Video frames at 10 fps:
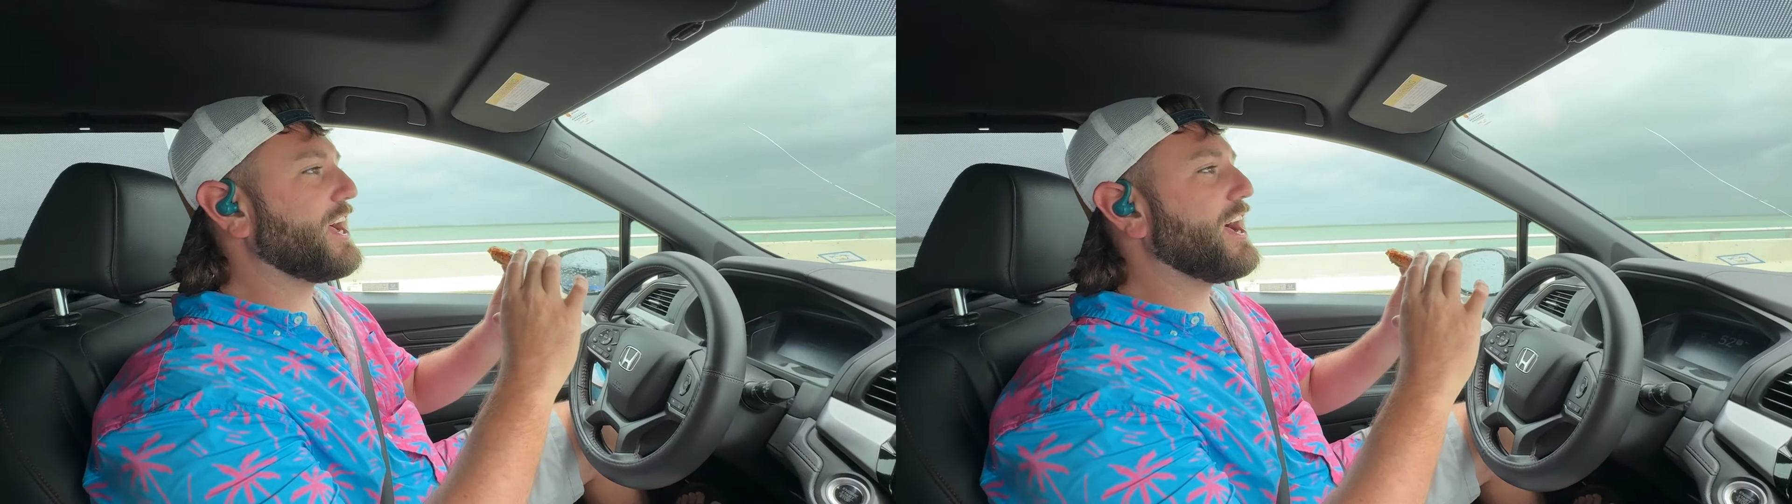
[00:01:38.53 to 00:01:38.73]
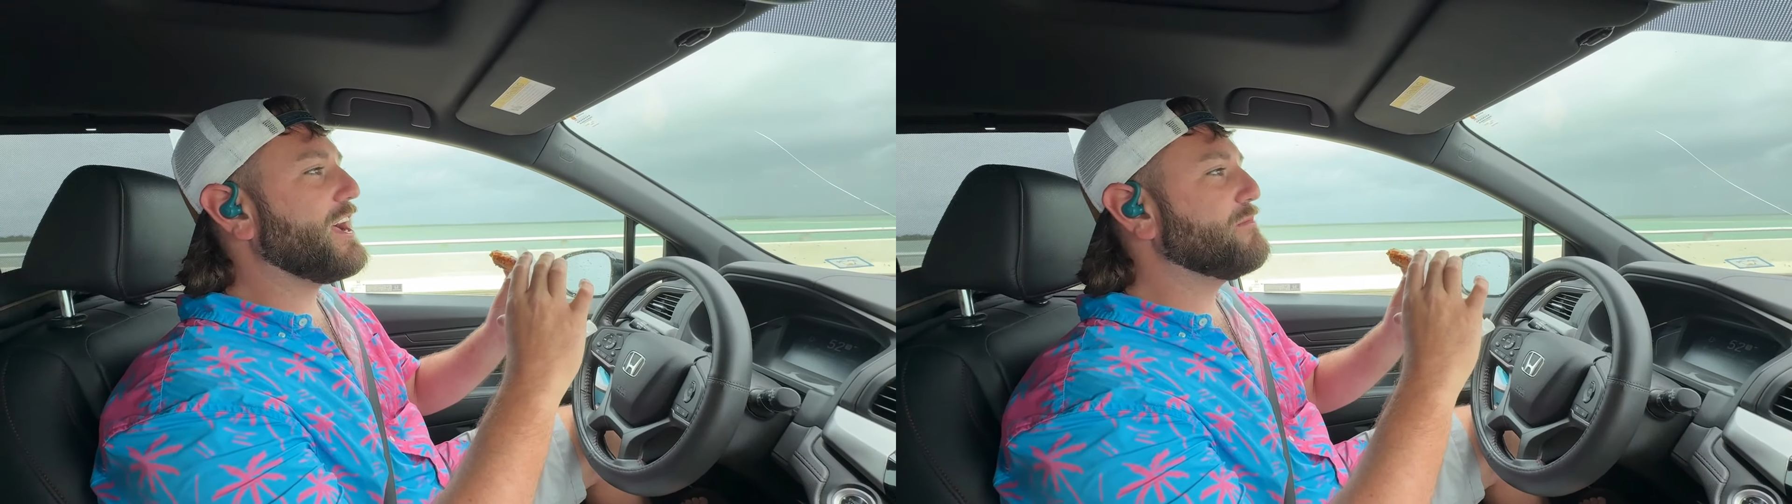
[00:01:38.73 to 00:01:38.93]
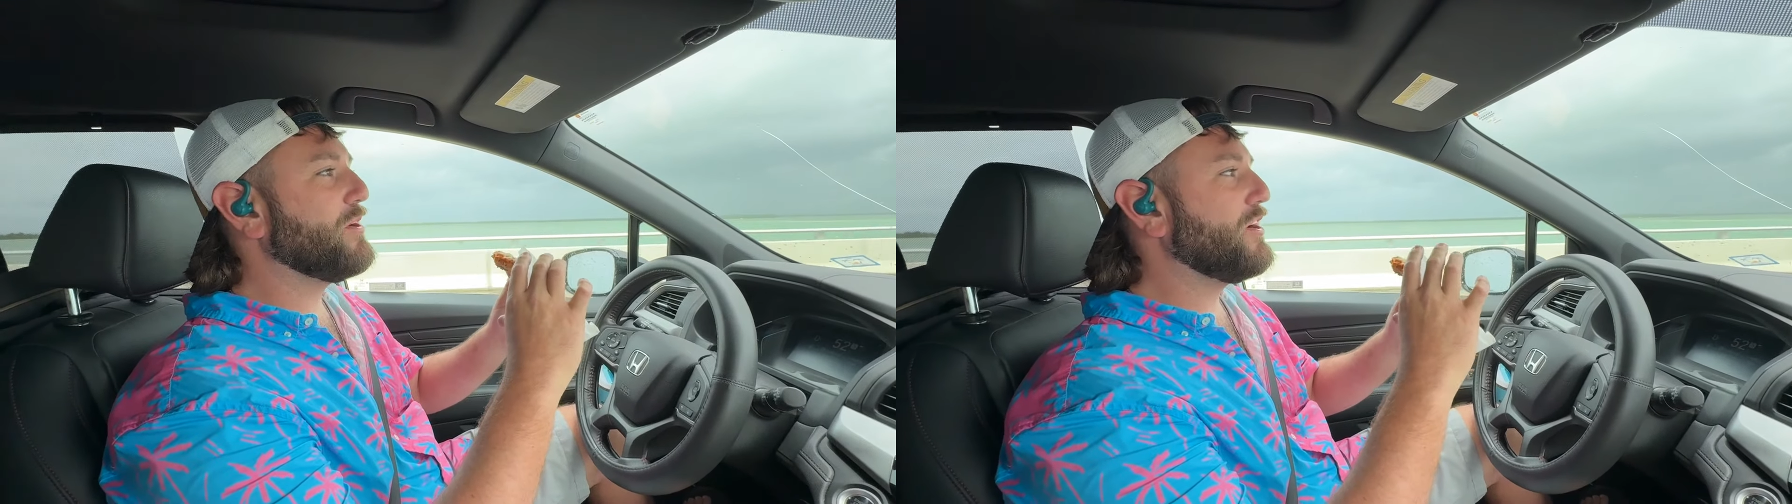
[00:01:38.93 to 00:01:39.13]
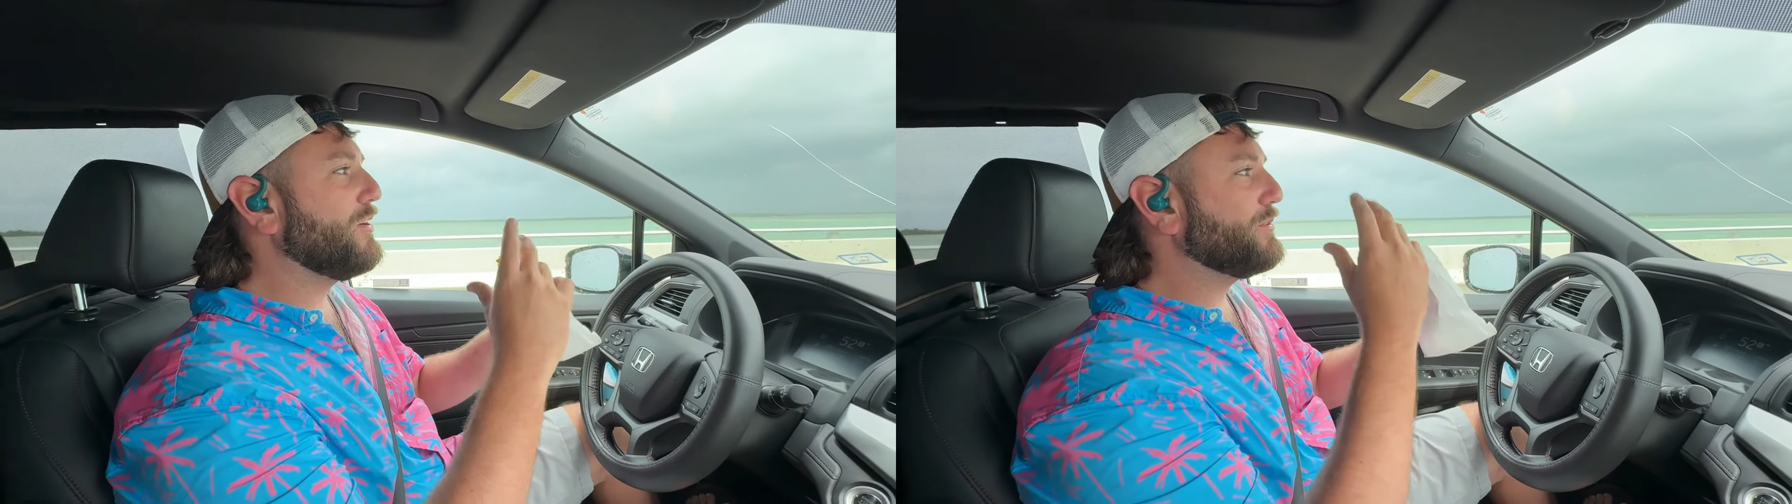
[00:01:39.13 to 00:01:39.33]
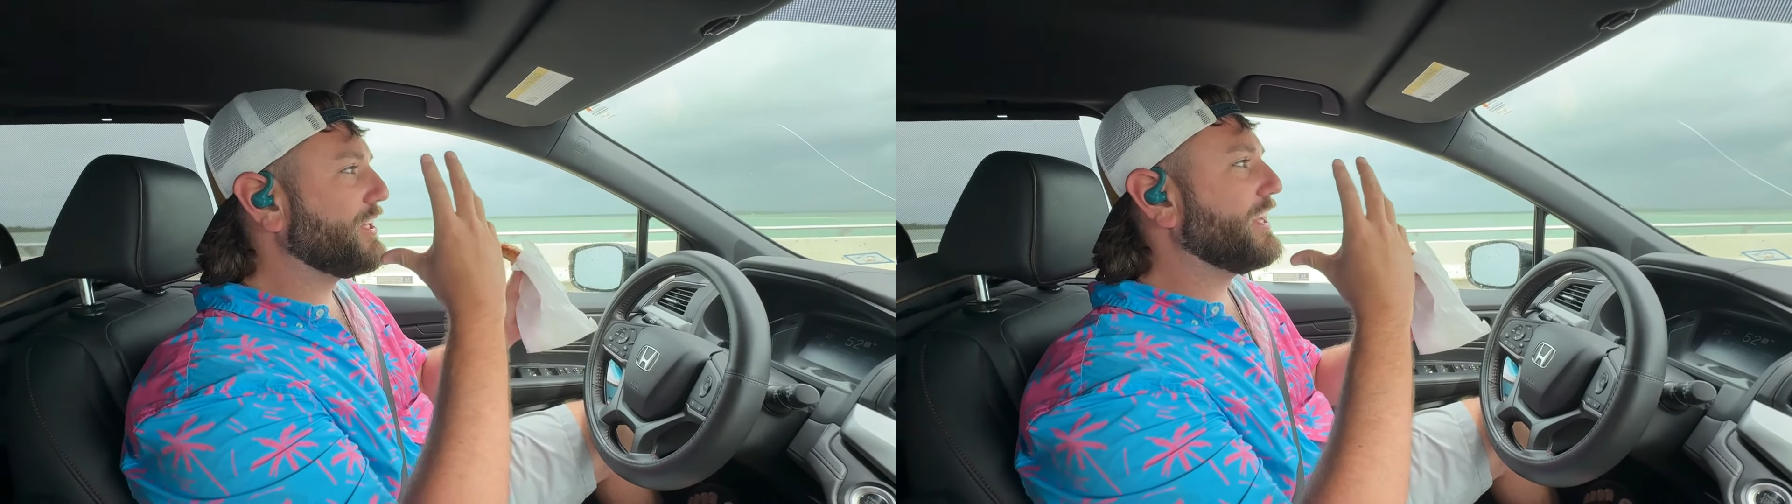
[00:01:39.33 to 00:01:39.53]

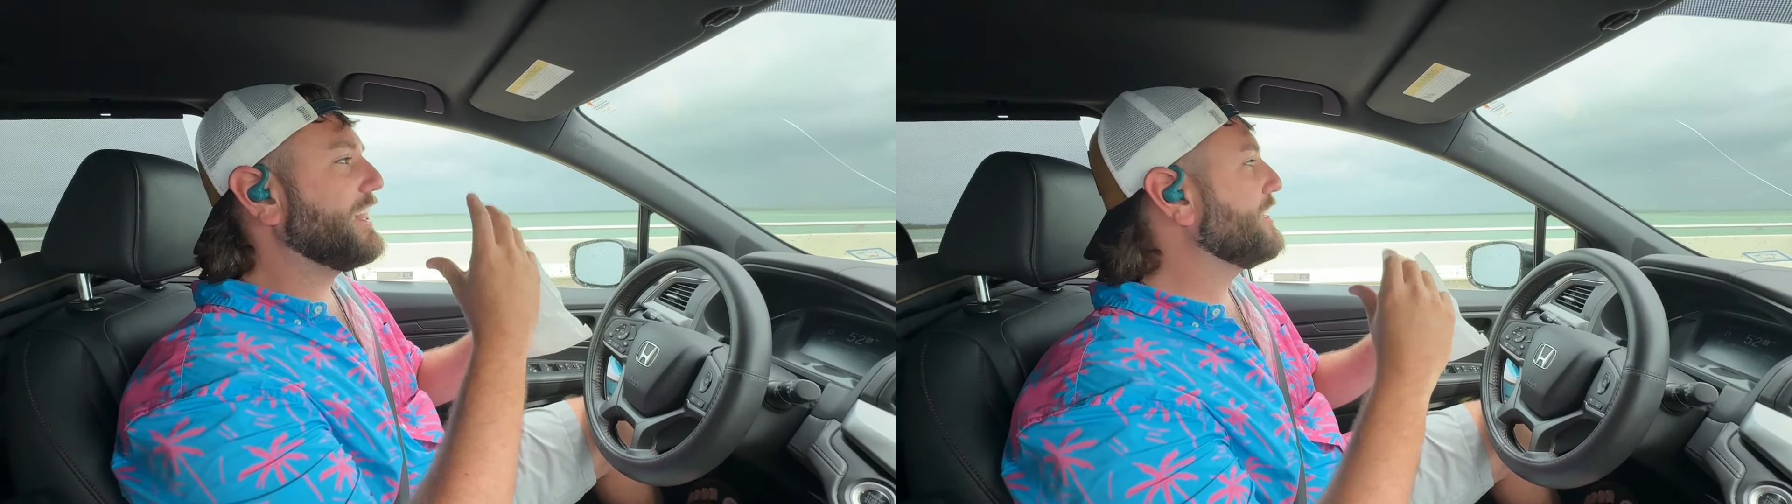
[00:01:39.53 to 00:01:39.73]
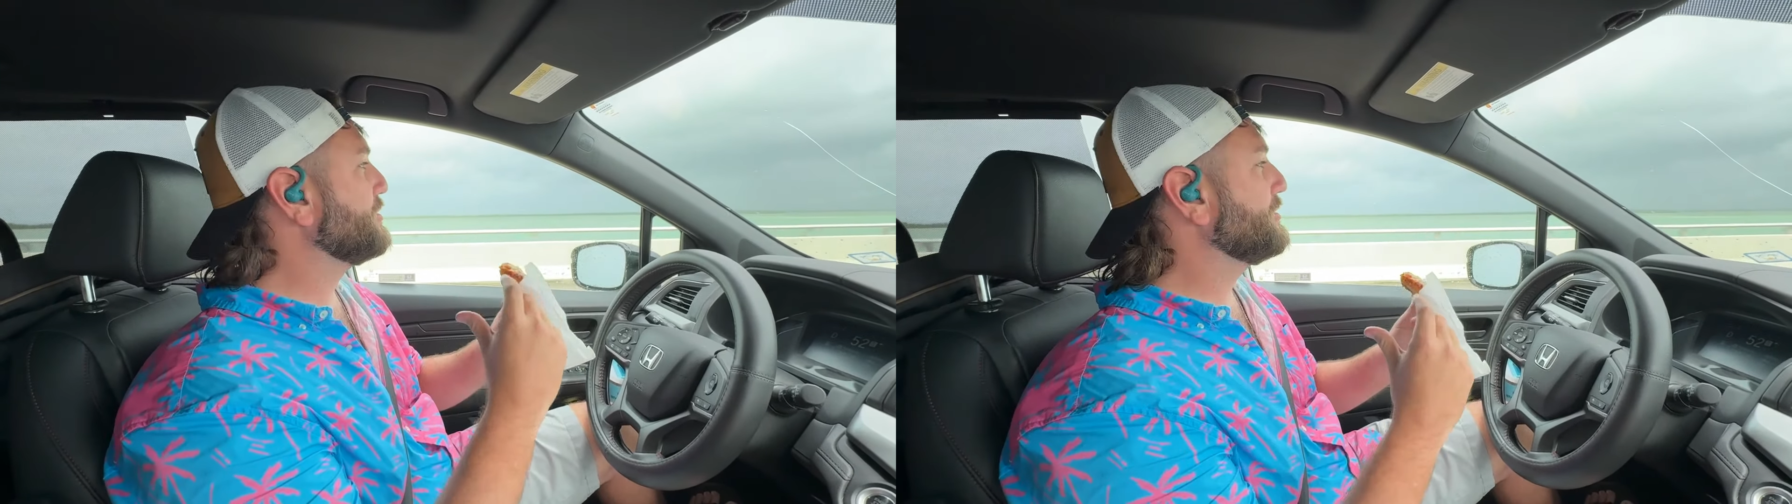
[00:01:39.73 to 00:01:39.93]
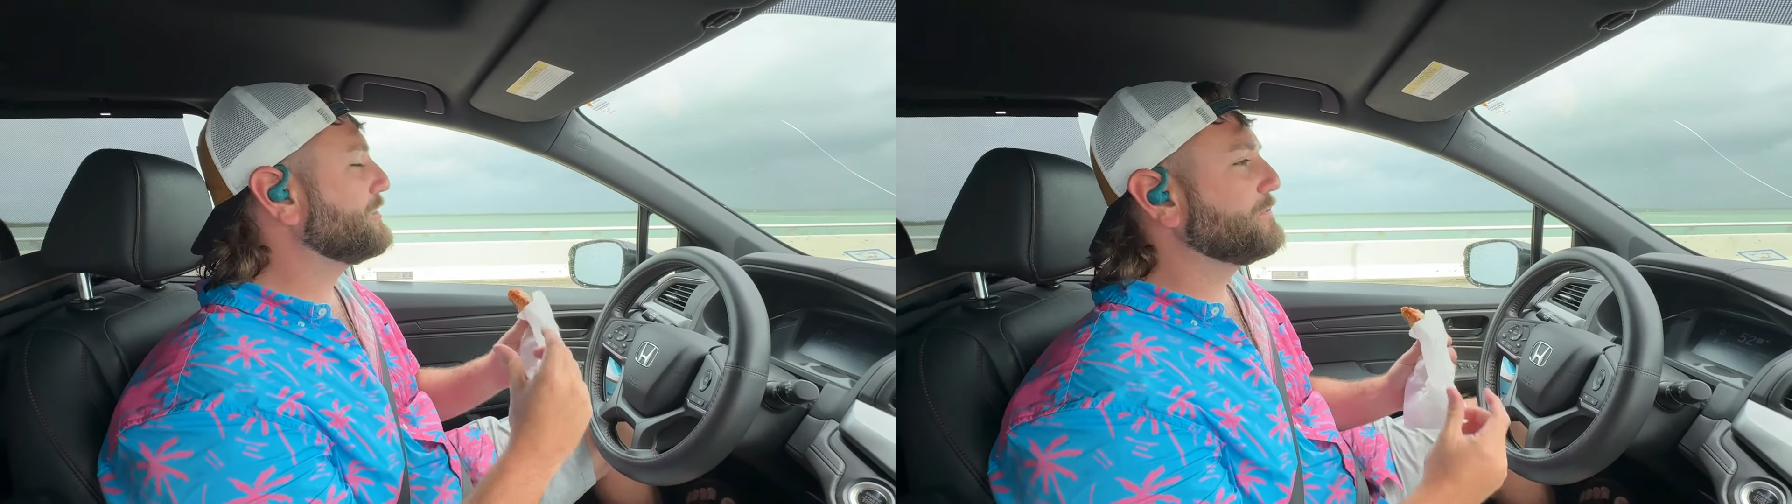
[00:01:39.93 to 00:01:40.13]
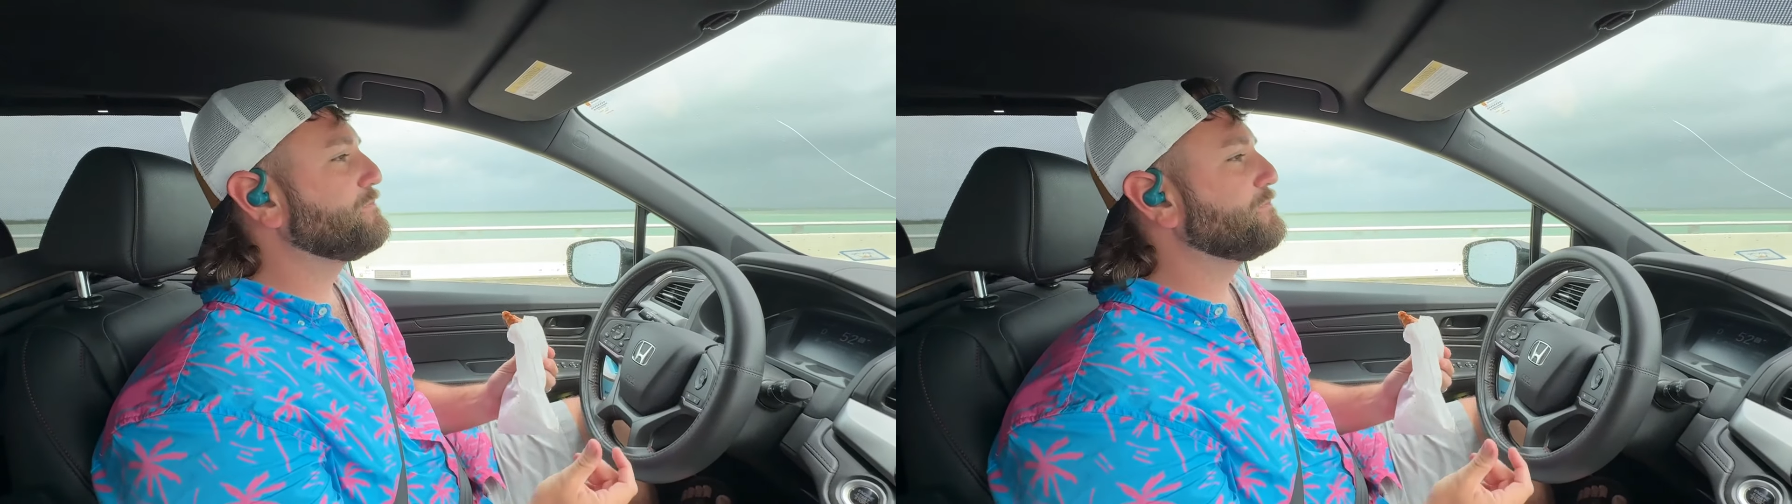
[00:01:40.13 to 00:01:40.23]
eyeball with eyelashes,